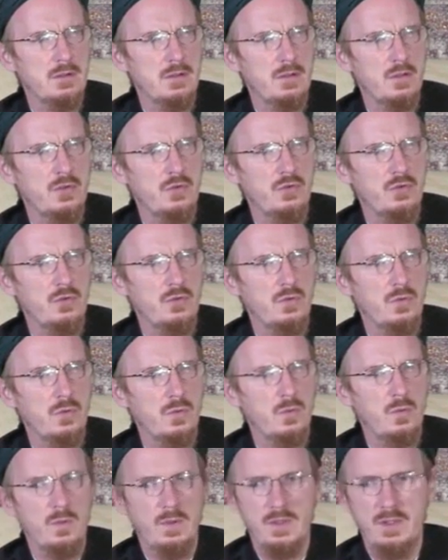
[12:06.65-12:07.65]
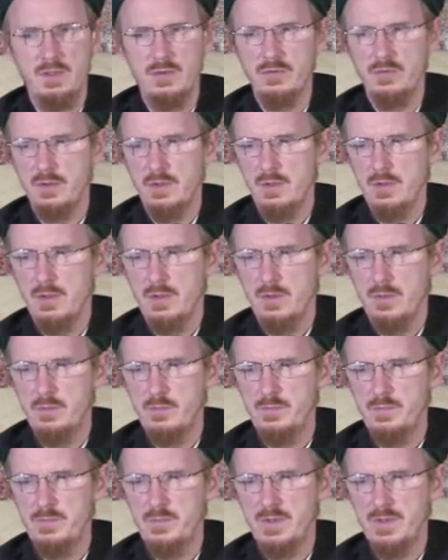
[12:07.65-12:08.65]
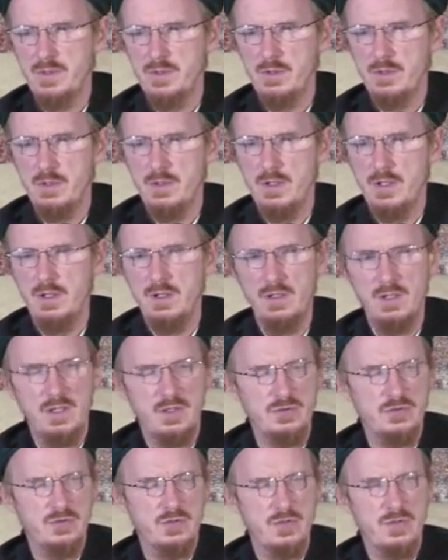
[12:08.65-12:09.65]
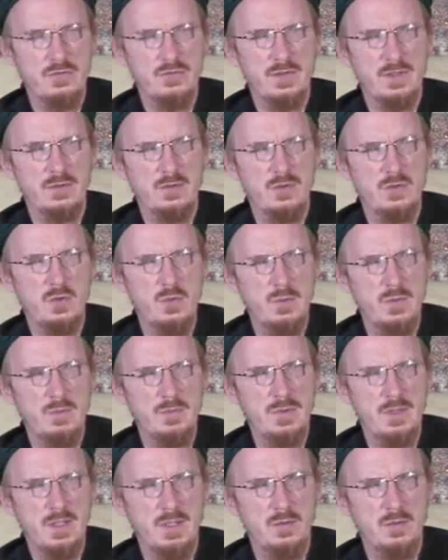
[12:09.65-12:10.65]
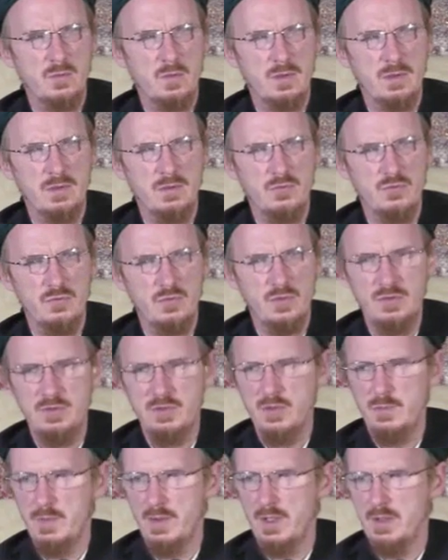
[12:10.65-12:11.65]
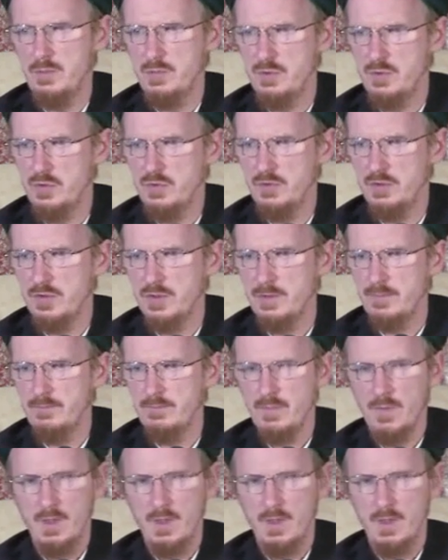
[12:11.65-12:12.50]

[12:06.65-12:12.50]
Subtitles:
has always been alert to the fact that human beings, when confronted by beauty,